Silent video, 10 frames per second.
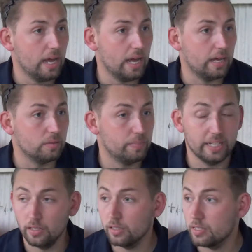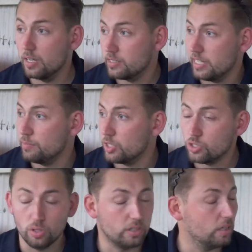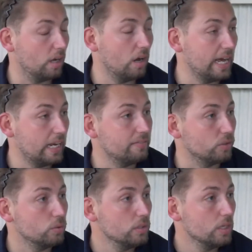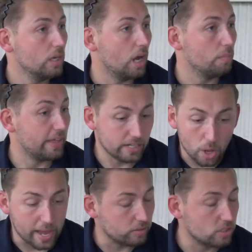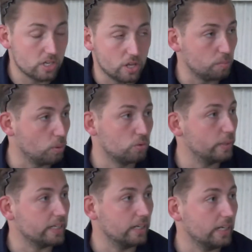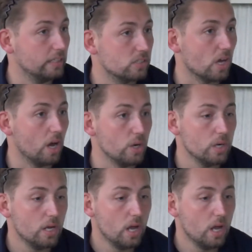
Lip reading: And being a team that's on a higher level, they know how to turn the ball quickly. So